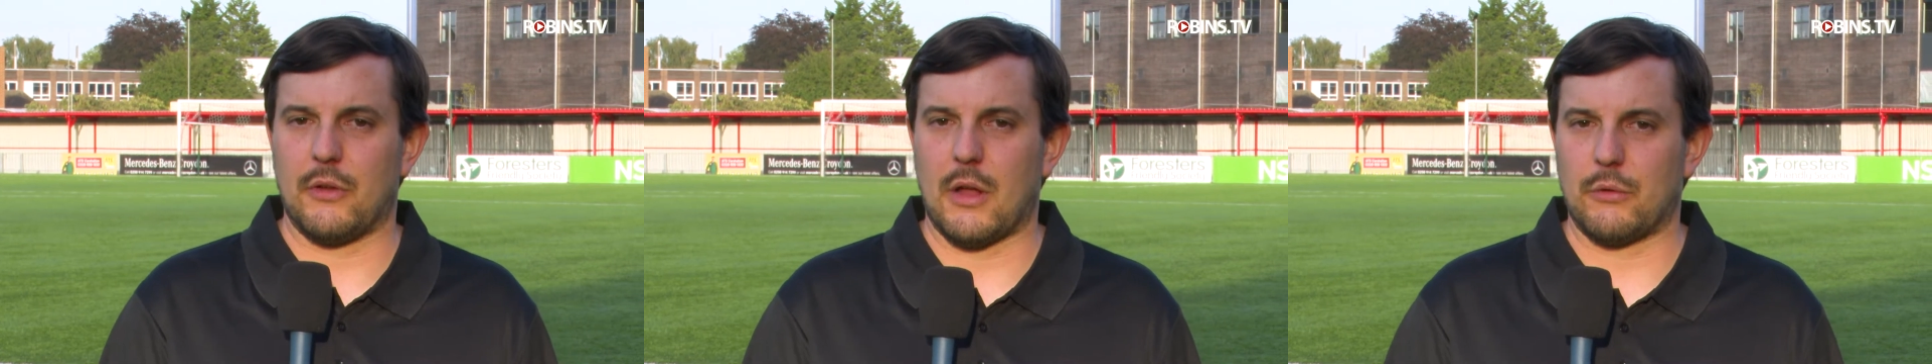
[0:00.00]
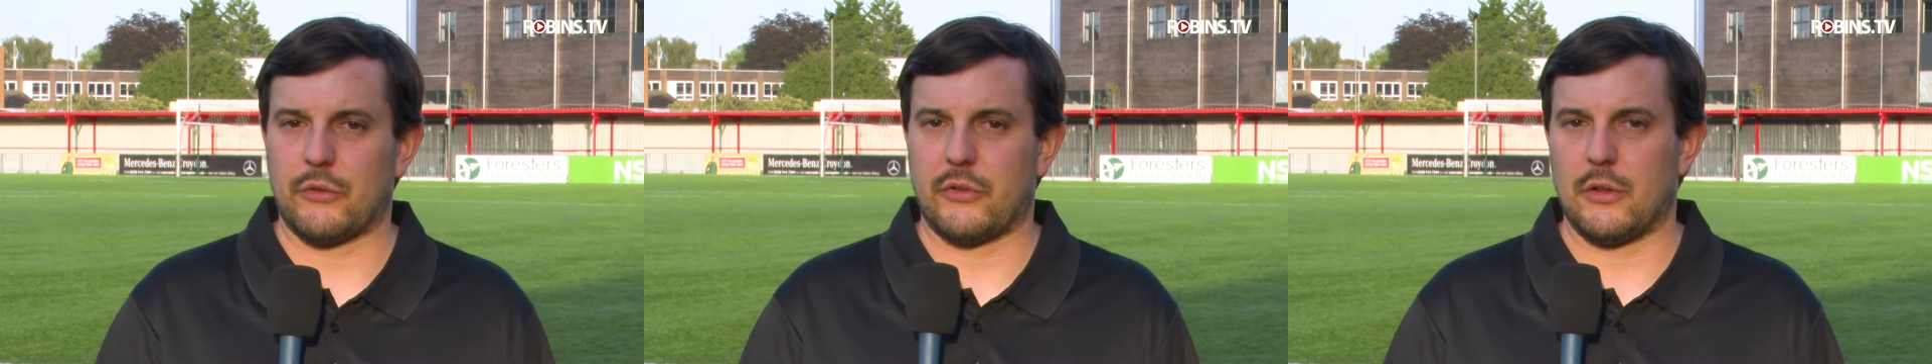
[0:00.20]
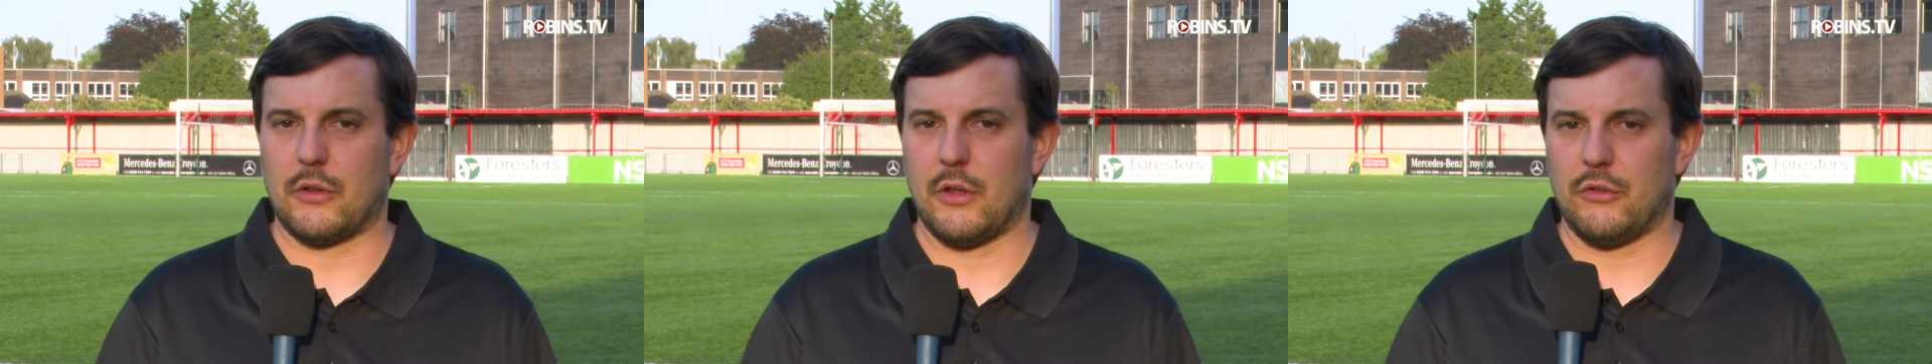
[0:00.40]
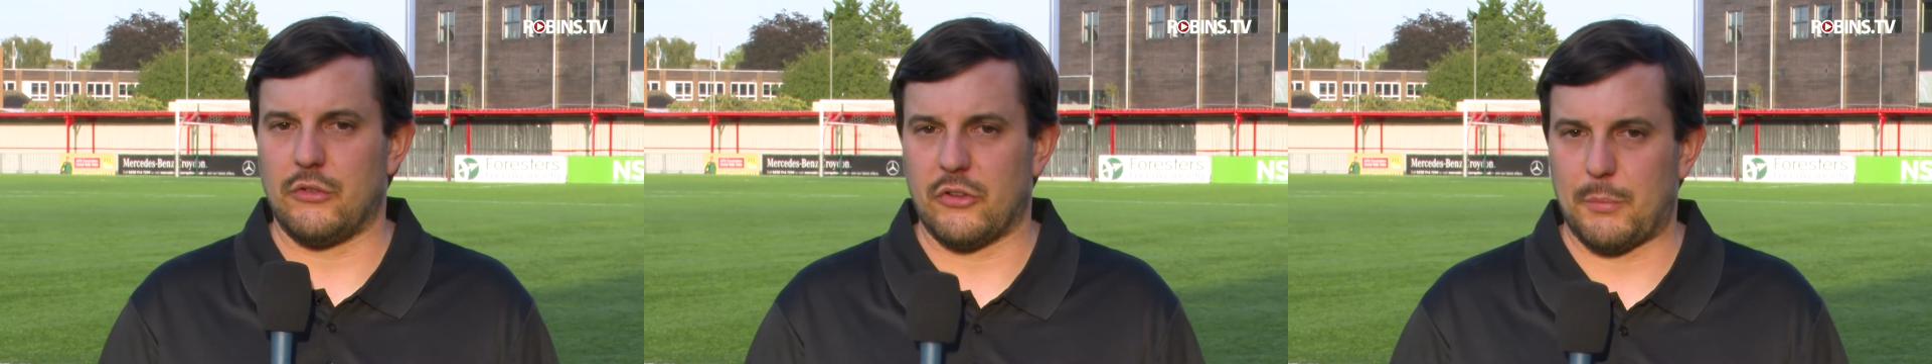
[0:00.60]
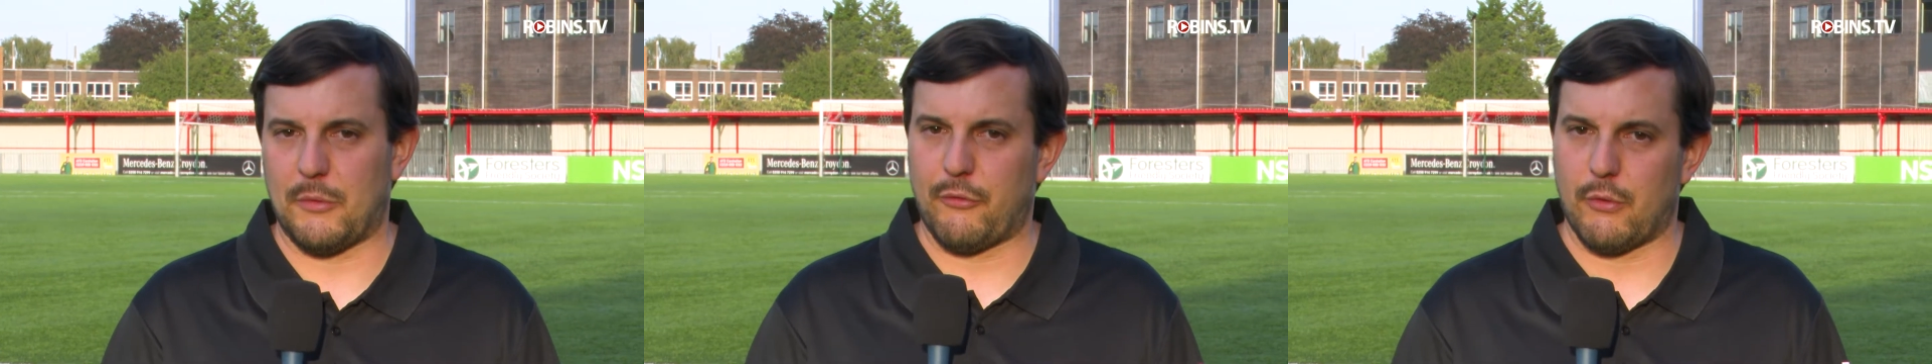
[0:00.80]
goals to the good
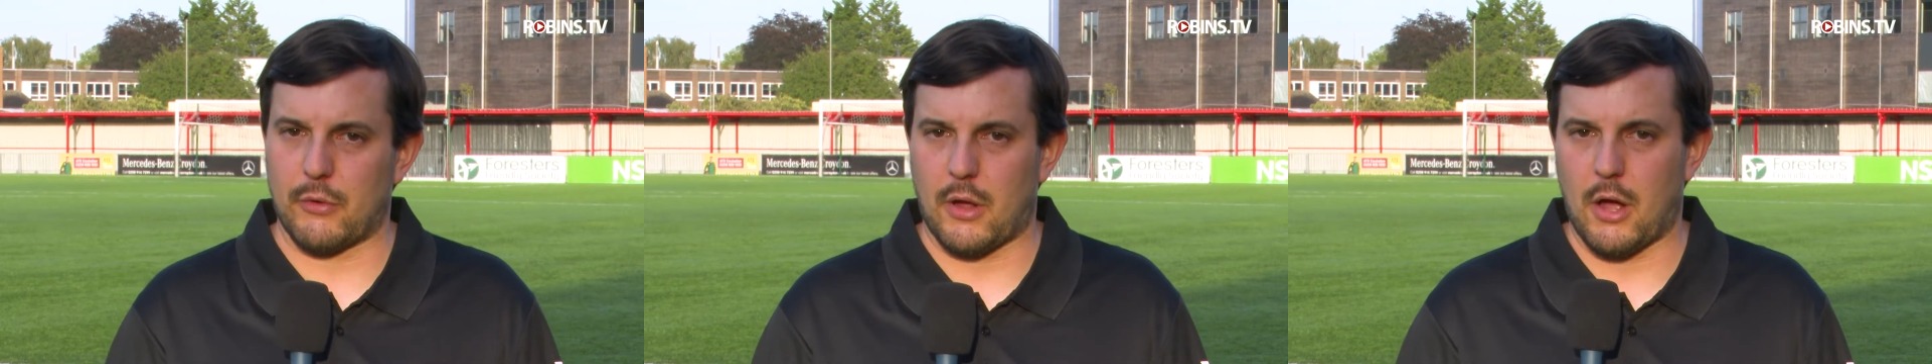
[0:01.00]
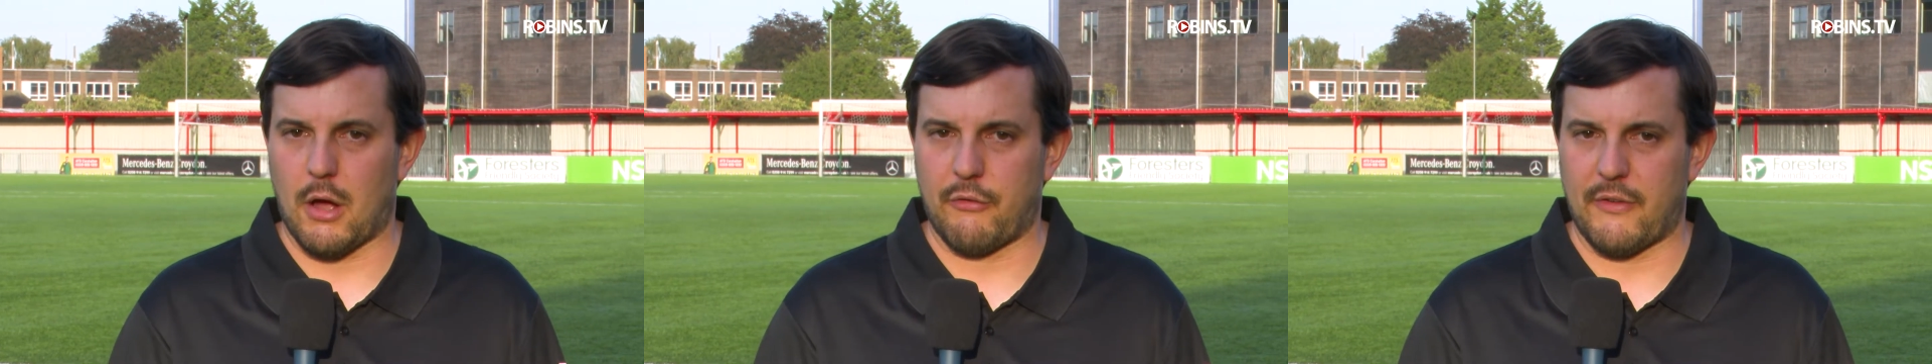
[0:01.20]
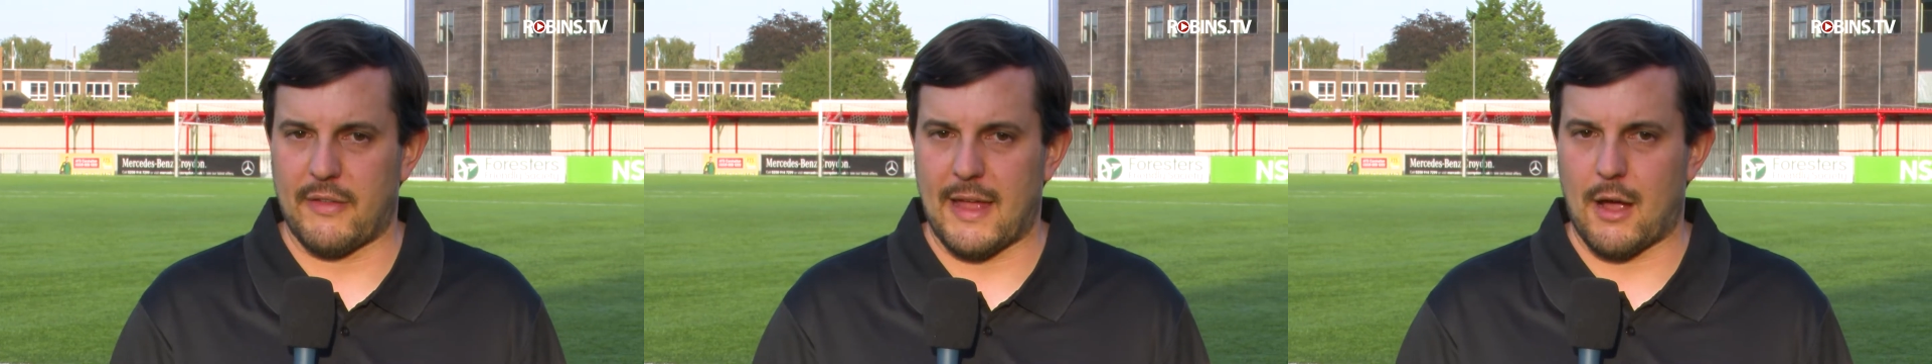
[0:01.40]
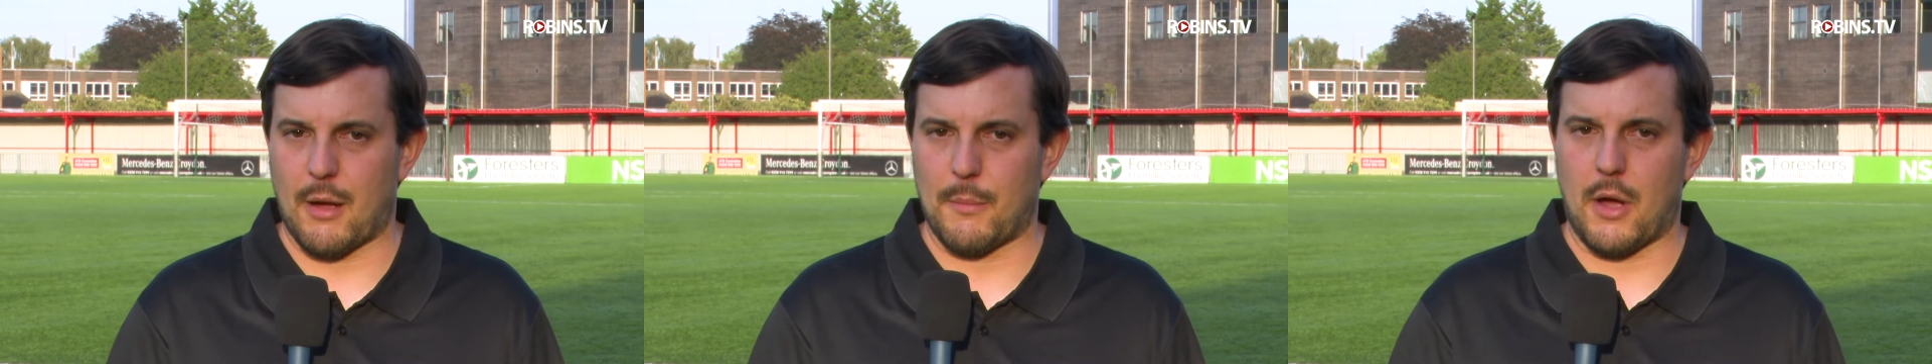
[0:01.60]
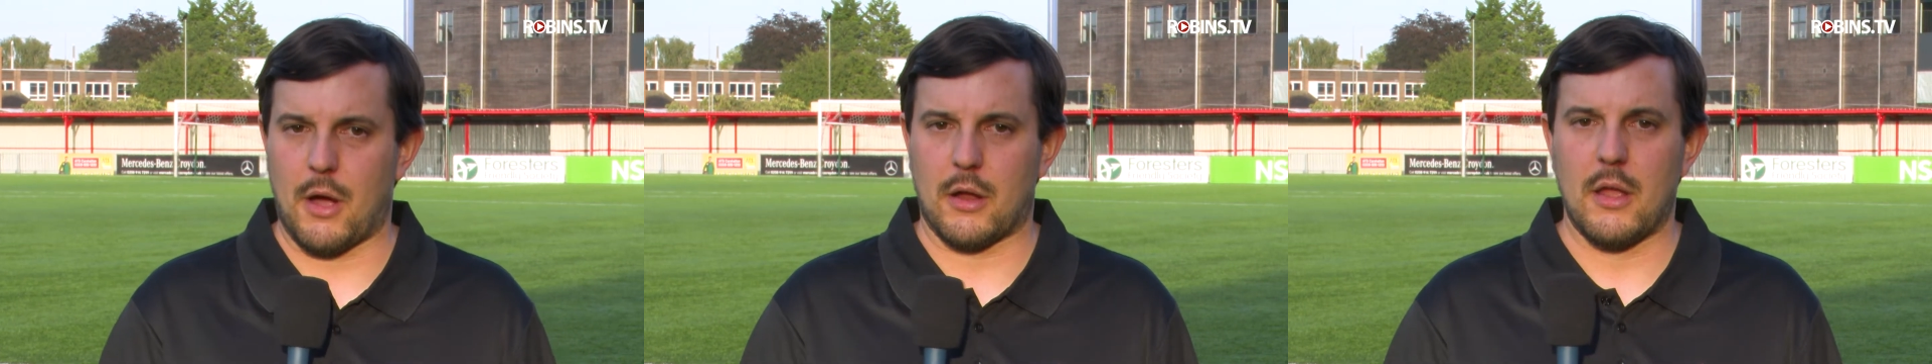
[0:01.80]
just before the half an hour
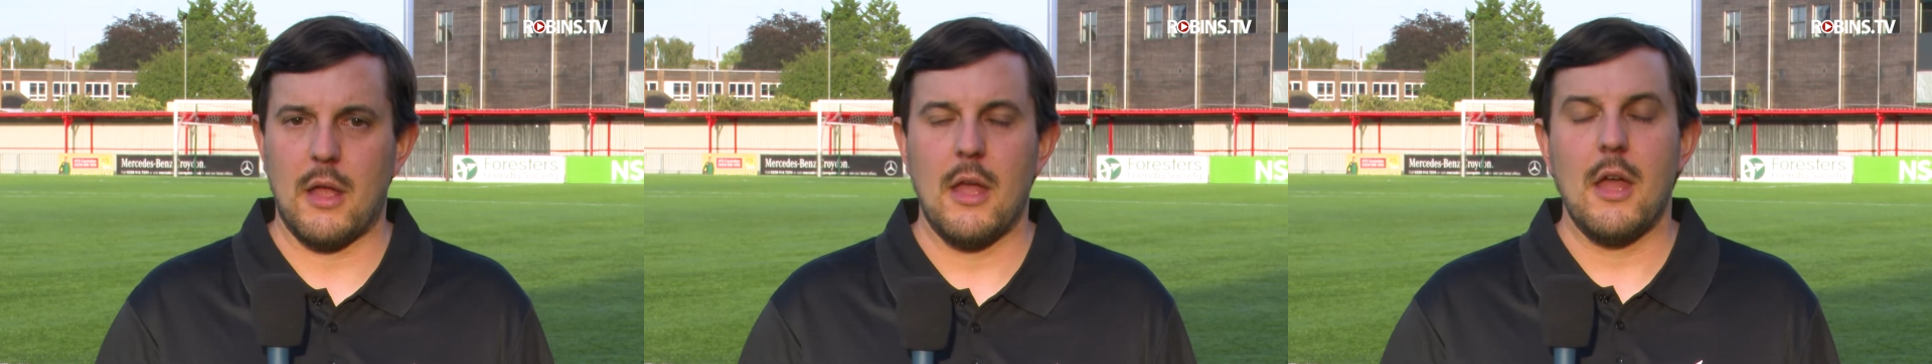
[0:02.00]
mark.